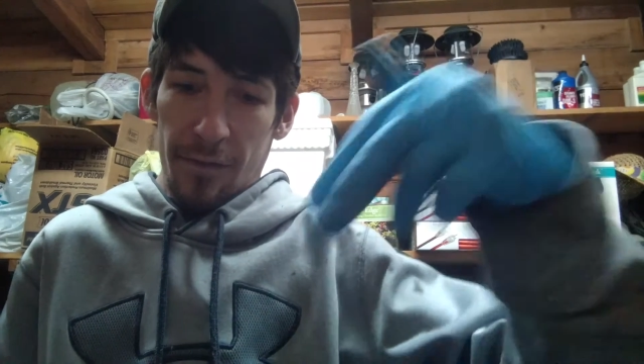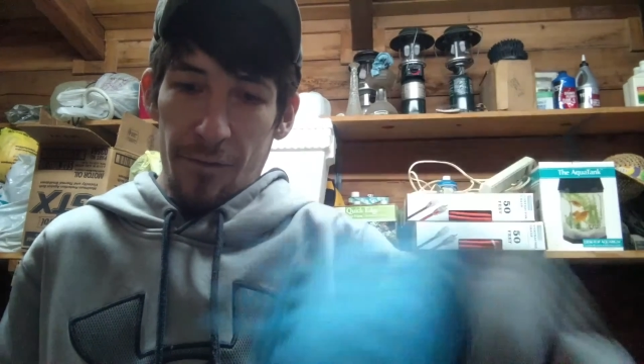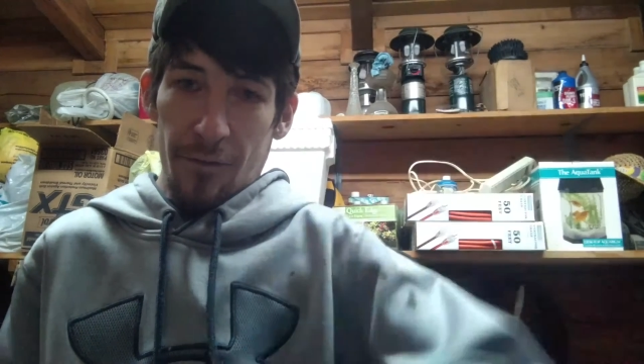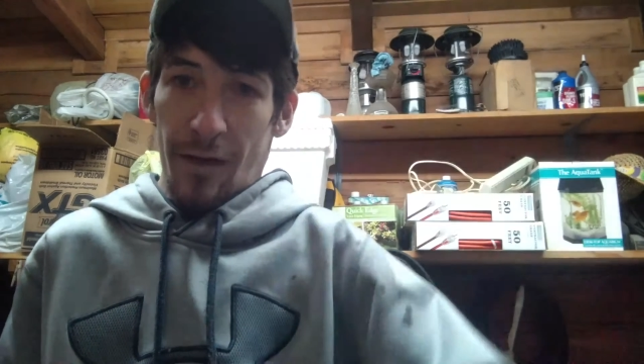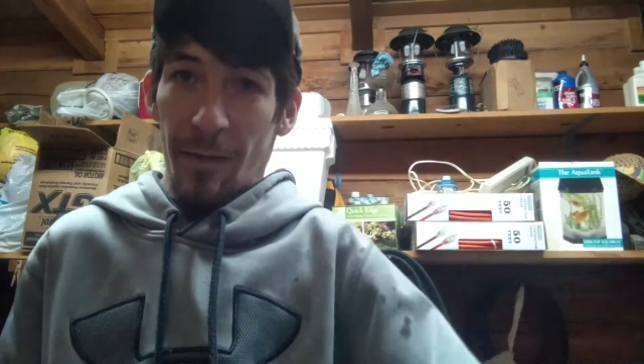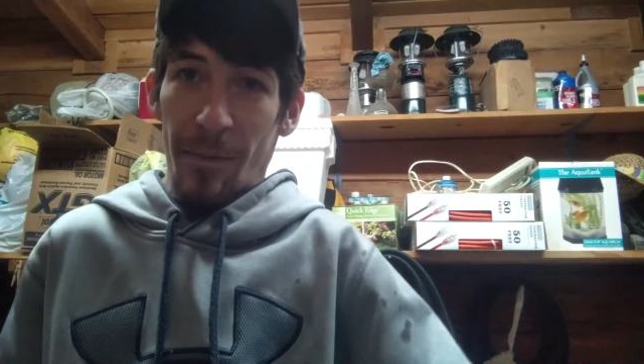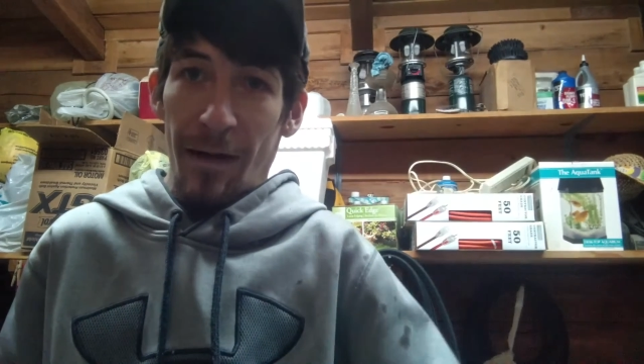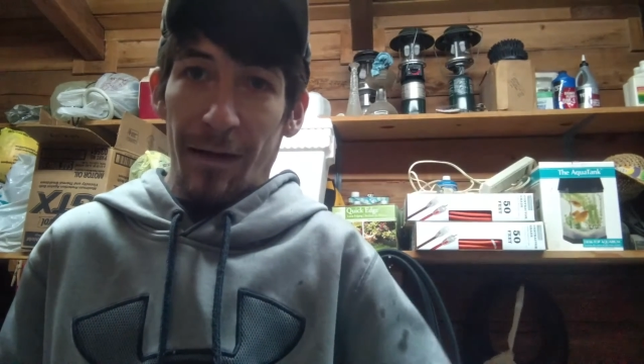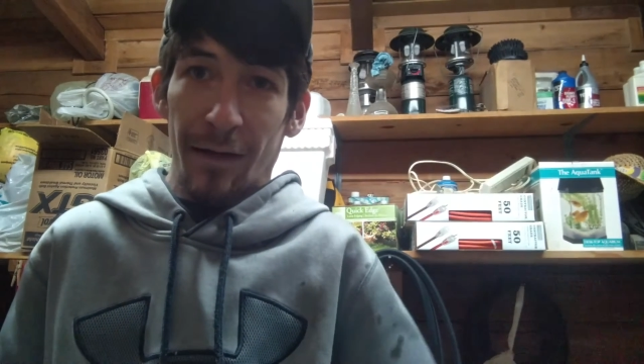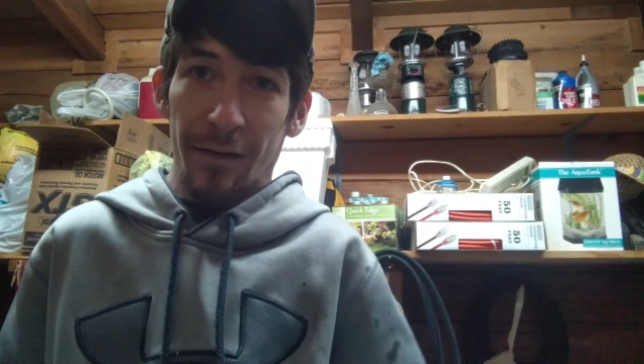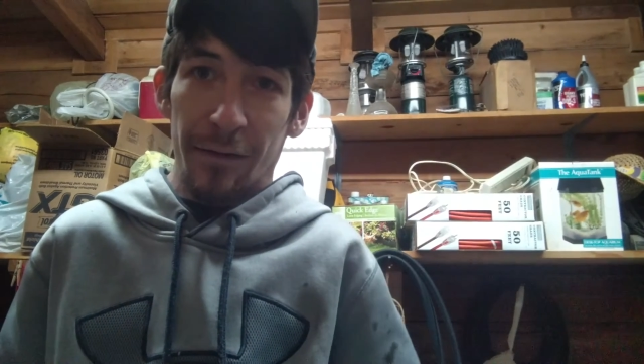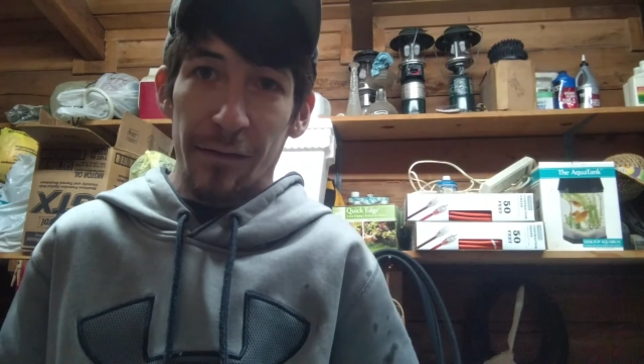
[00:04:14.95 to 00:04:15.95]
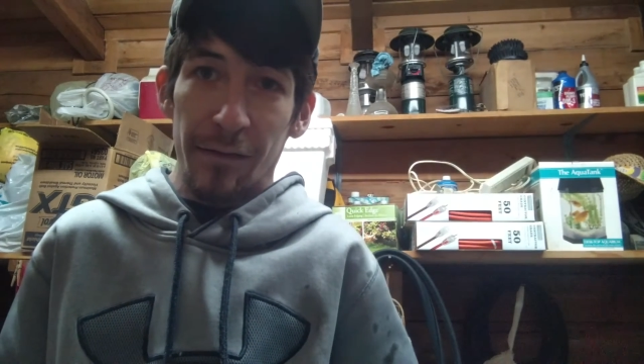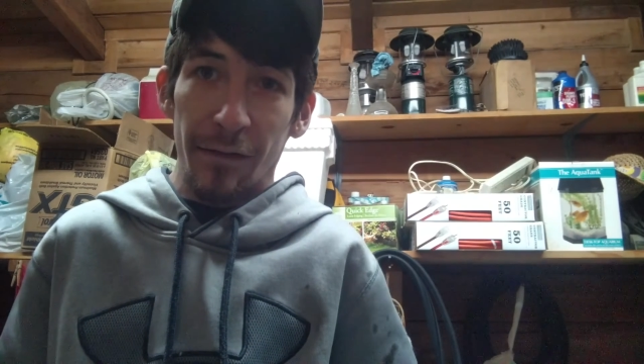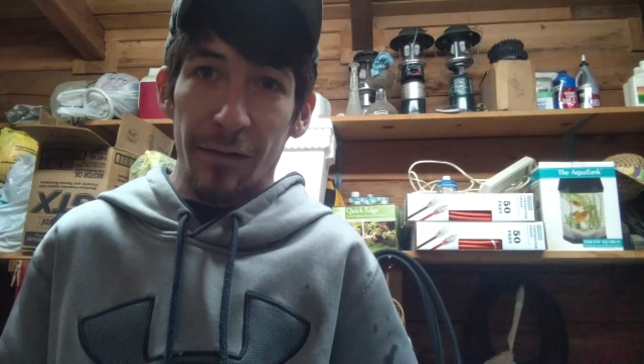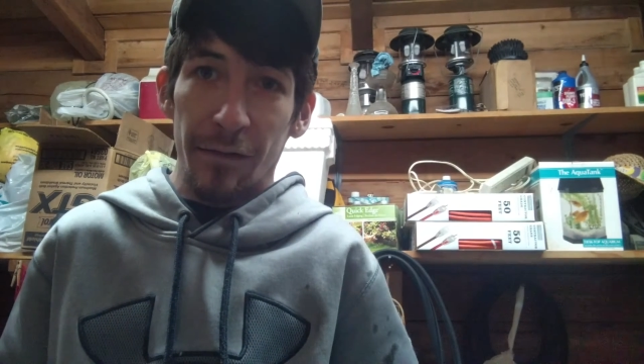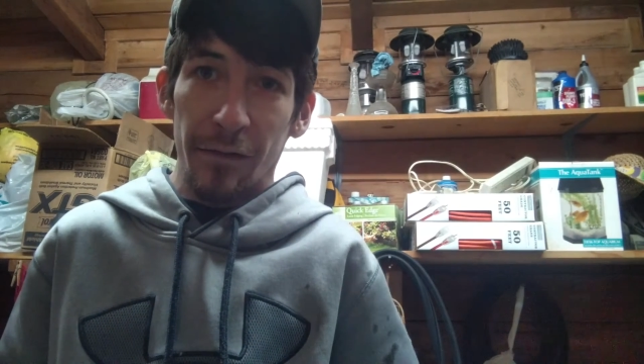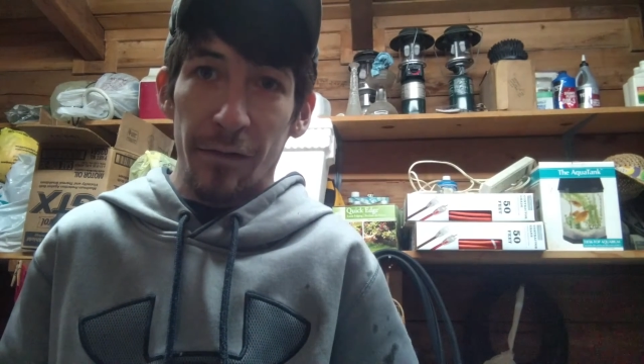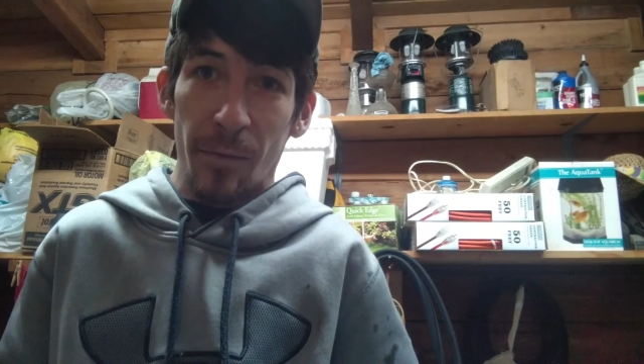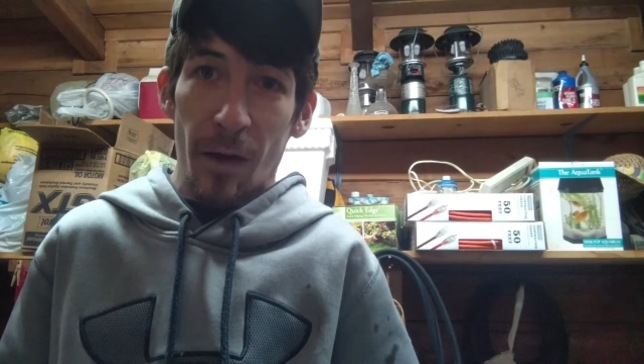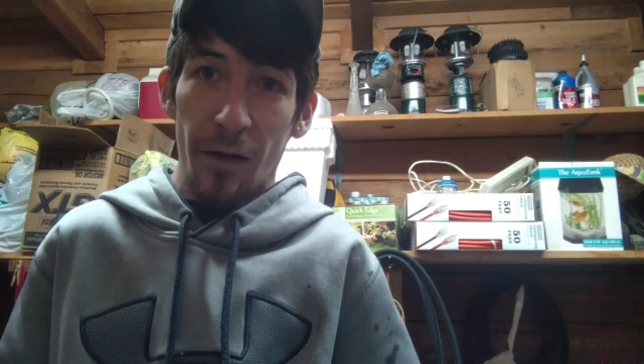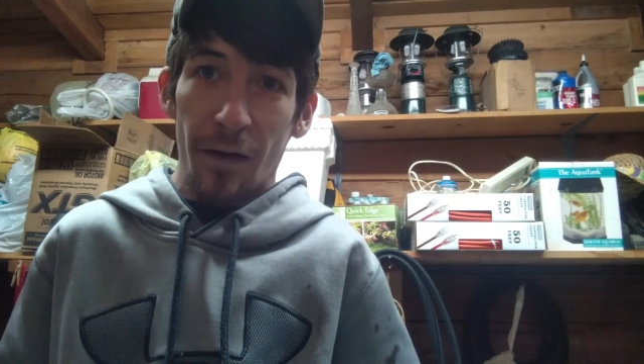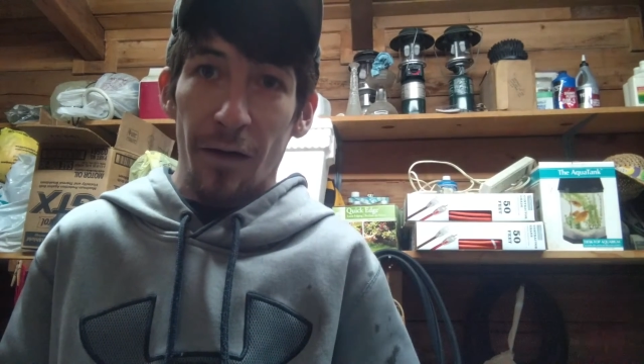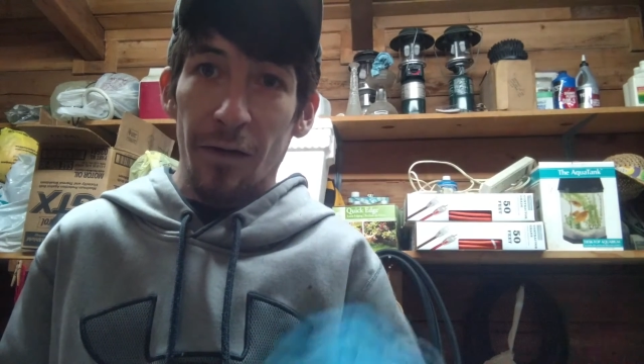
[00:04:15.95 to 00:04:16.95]
right back down in the cylinder to
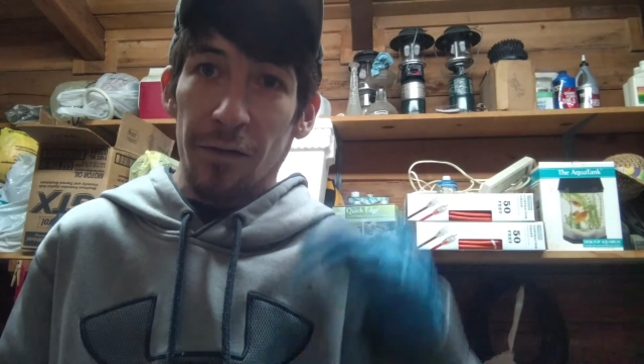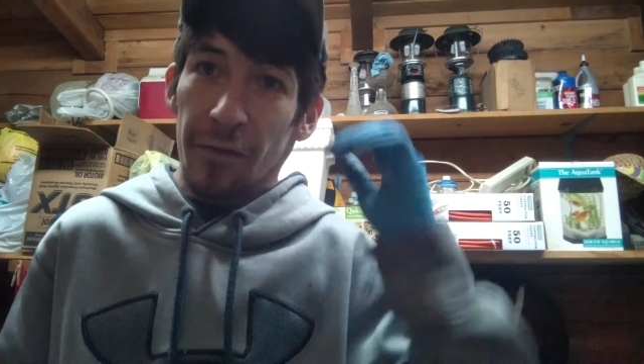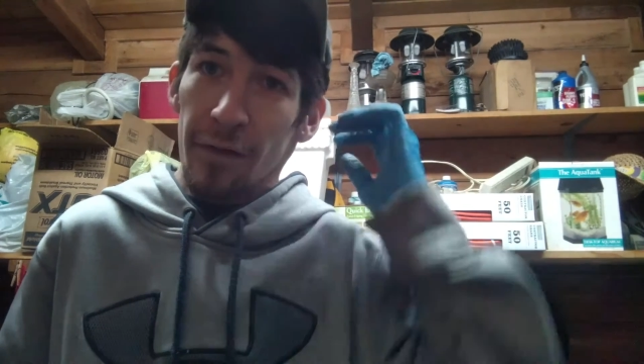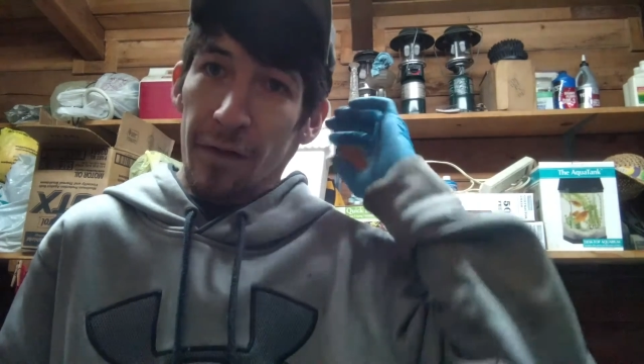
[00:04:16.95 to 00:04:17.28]
burn off.